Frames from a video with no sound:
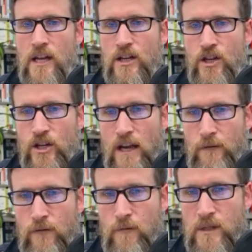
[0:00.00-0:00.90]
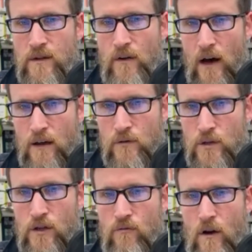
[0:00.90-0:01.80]
shift from survival
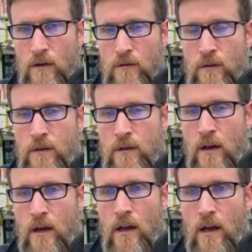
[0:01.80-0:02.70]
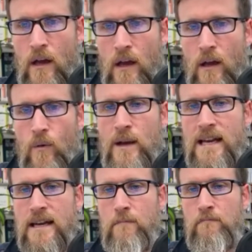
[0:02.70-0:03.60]
to growth, we
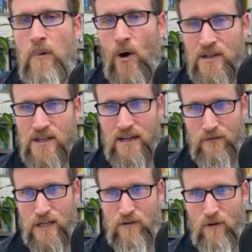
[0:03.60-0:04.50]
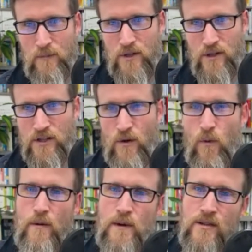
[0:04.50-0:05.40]
need a positive disruption. So
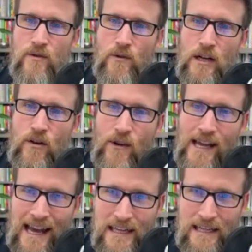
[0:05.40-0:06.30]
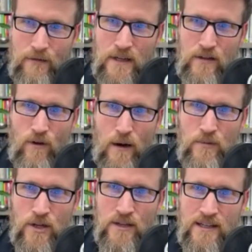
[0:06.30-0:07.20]
where we saw a creative
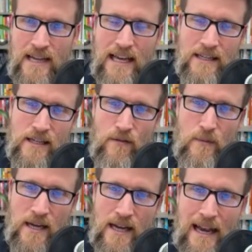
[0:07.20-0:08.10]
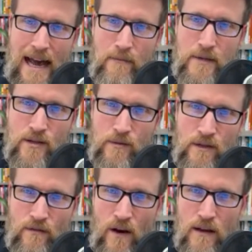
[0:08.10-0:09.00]
disruption that takes us from a collapse to a
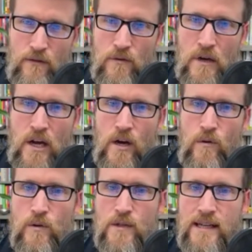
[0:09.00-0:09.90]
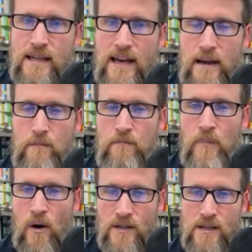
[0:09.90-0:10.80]
survival, we'll see then a
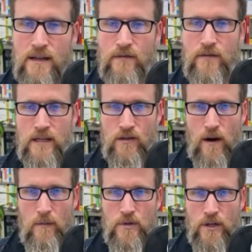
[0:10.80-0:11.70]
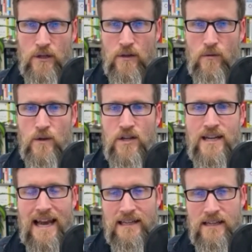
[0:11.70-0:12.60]
positive disruption, which
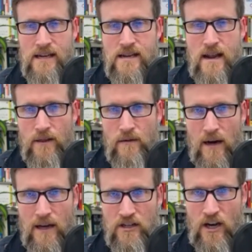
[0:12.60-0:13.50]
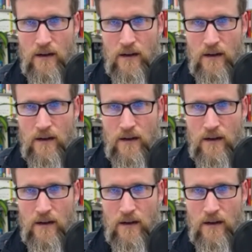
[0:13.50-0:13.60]
again is another mindset